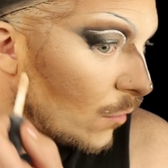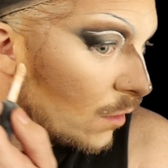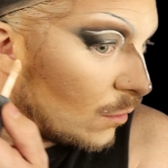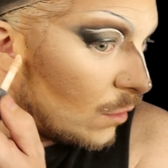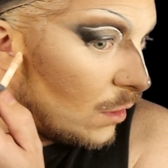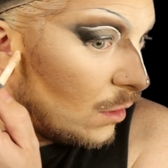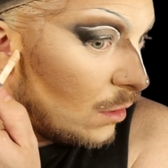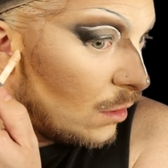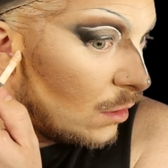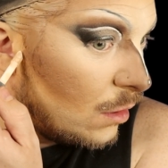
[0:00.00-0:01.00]
So
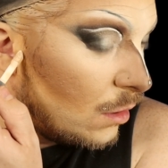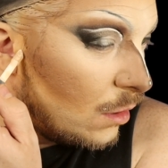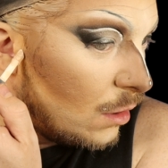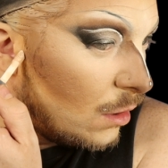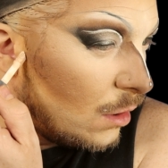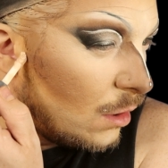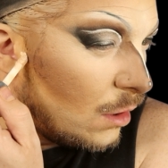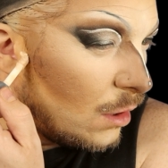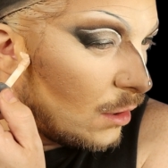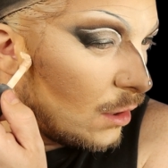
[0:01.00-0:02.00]
here,
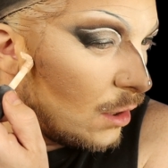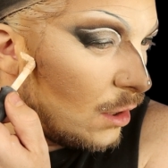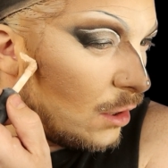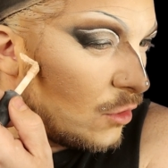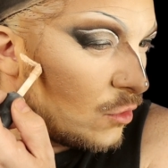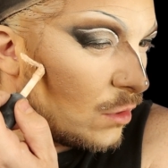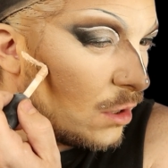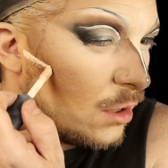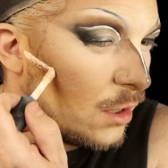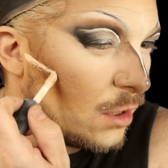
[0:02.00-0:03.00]
I kind of
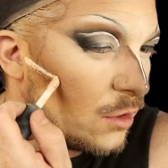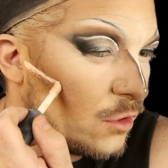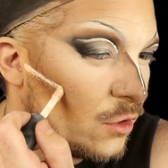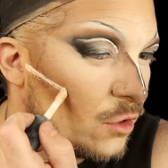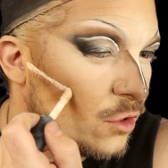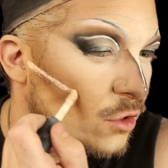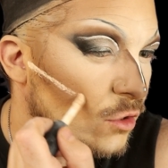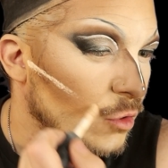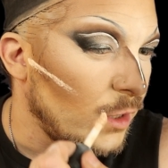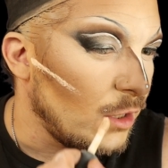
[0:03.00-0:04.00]
draw like a
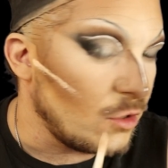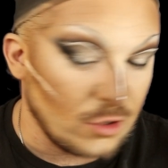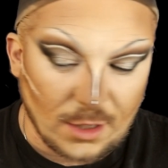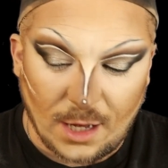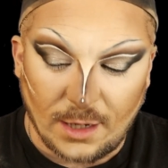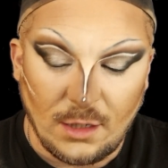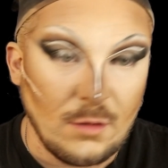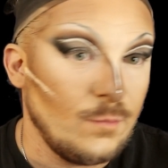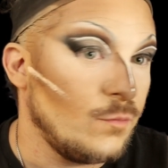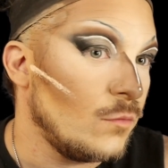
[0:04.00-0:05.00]
straightish line,
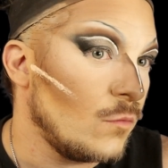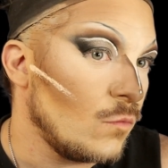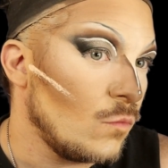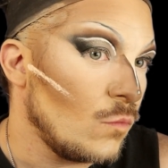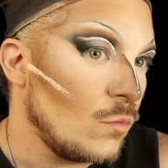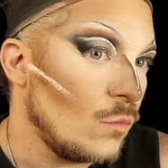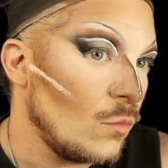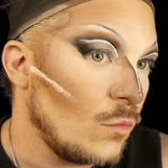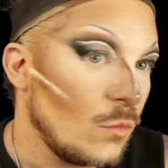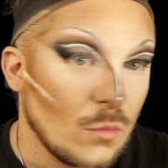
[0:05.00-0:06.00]

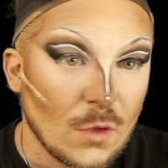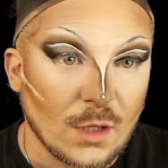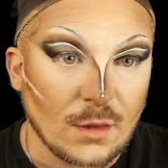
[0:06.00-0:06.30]
like